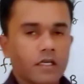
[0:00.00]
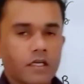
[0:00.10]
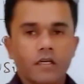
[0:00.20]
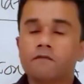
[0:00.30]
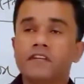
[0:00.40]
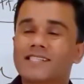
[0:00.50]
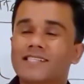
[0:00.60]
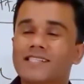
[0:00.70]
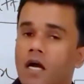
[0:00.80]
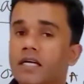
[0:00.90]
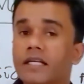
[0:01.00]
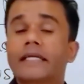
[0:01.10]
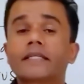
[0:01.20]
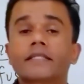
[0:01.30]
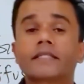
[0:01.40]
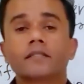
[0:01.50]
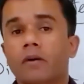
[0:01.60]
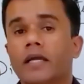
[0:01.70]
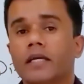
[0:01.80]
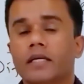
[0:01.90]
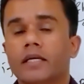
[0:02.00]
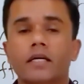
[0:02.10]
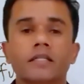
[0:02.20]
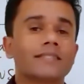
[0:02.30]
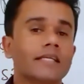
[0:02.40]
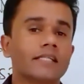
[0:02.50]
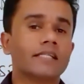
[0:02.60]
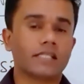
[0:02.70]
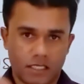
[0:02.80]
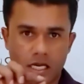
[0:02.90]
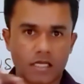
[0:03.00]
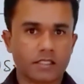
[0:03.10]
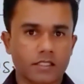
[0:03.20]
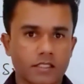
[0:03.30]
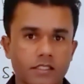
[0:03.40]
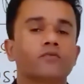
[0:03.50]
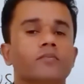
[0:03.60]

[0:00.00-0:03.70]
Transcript: which are connected by a thin glass tube.